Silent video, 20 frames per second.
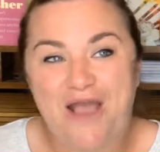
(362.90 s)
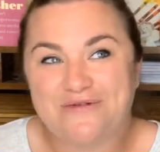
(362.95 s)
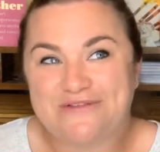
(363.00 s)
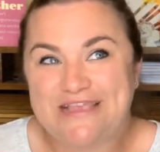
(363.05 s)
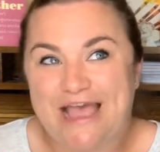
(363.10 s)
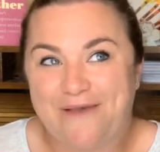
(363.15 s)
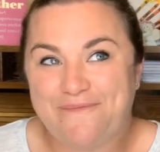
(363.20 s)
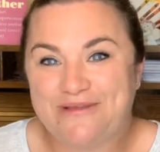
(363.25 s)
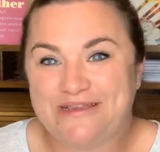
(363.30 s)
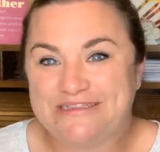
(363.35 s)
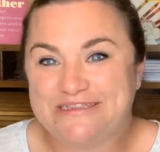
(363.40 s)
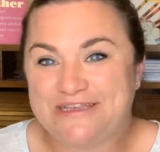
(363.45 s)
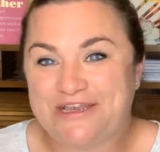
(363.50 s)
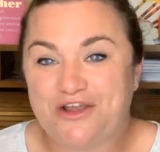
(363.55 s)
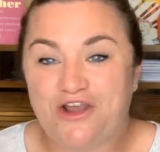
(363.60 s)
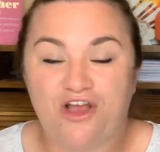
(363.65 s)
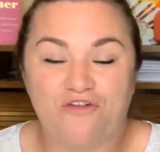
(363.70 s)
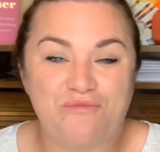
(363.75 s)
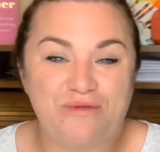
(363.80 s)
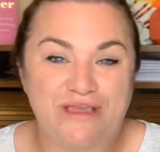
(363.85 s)
I was happy to send
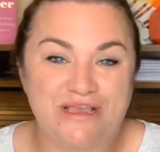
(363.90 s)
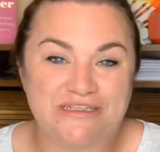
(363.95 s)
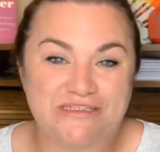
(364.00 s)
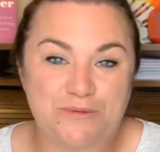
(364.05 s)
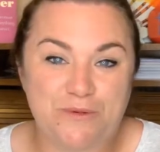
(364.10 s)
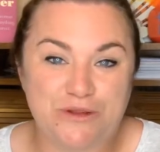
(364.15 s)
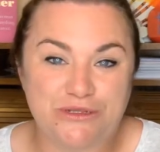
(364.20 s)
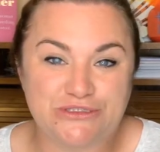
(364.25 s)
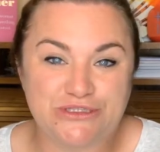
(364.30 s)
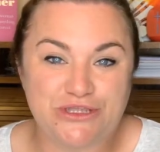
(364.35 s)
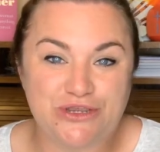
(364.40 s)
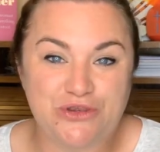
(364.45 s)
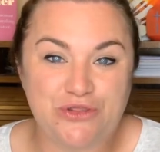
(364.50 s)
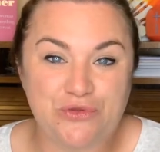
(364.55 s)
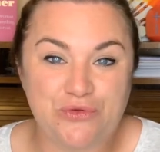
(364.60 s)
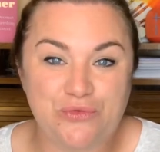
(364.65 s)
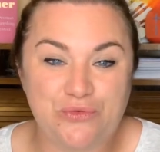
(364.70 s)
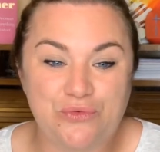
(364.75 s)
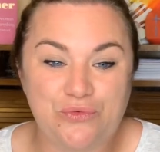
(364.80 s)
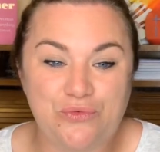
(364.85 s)
it off because the person
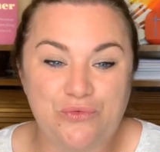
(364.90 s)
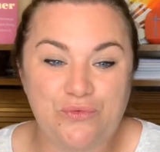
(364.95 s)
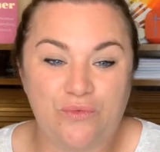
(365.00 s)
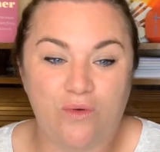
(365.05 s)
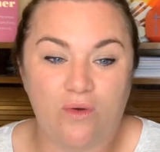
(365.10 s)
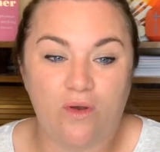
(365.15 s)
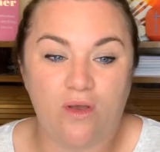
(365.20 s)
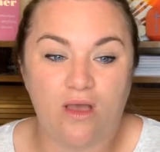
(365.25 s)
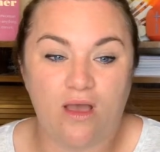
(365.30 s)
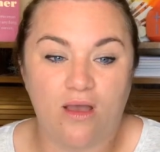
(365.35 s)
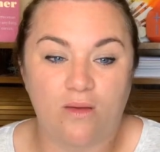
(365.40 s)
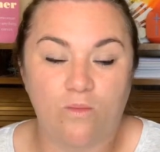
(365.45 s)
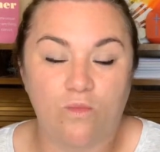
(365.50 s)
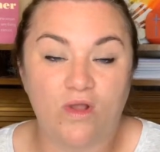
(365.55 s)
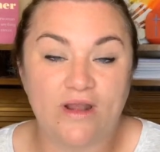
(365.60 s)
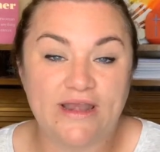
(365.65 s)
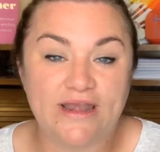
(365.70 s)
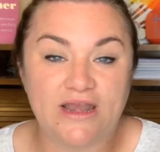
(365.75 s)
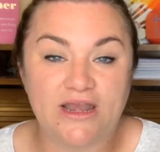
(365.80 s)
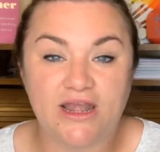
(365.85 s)
who um,
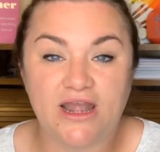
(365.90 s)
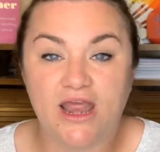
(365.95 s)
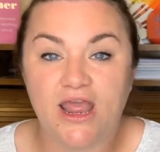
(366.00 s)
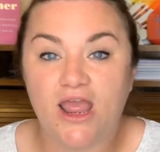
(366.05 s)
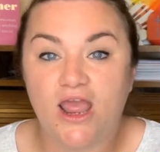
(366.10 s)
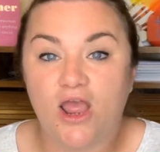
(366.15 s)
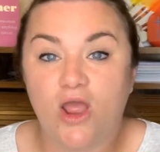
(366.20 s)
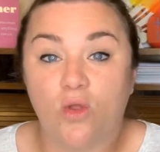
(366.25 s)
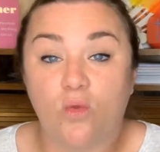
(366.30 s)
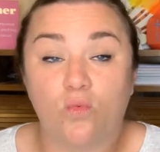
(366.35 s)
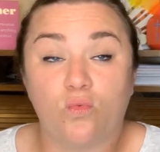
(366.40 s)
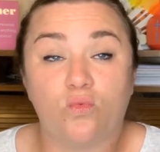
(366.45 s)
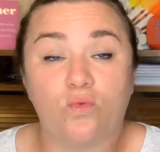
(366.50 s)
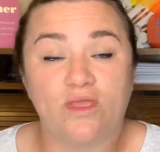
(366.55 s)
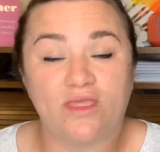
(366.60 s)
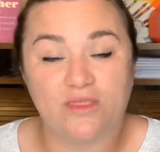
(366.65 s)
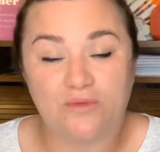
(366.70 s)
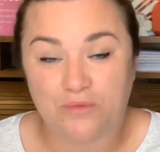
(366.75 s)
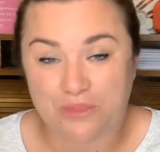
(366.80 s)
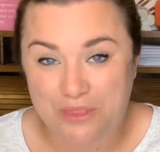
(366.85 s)
wanted it
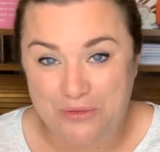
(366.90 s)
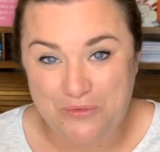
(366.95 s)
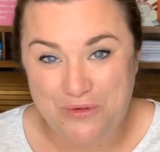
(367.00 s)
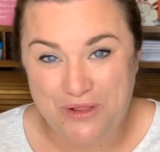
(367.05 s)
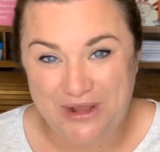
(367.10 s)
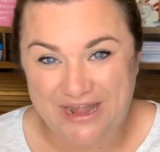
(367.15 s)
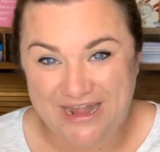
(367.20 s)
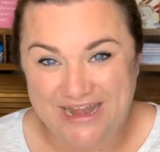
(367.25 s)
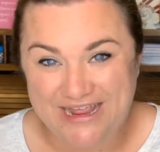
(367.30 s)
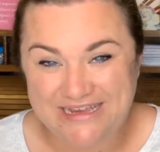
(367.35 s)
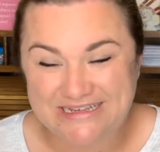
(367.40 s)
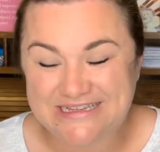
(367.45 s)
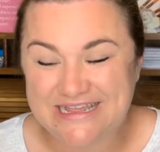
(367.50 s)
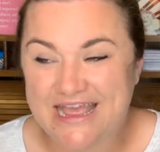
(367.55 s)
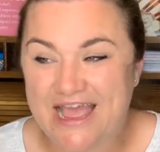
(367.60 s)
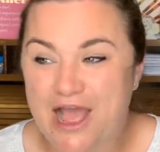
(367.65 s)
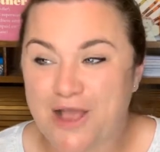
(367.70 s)
really, really wanted it.